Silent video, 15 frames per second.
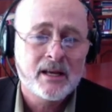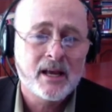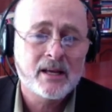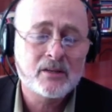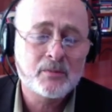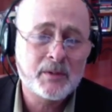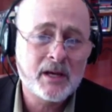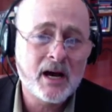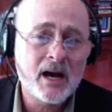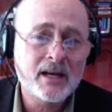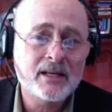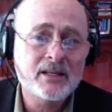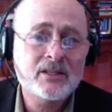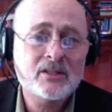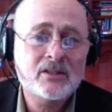And to be
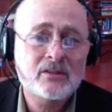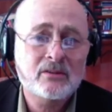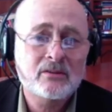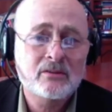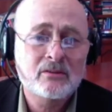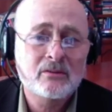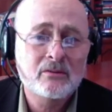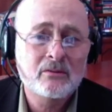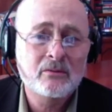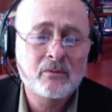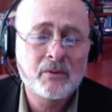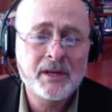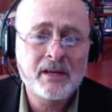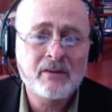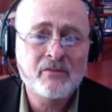honest,
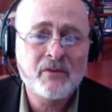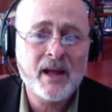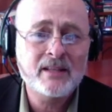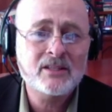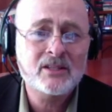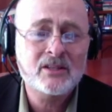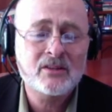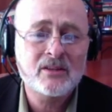we advanced to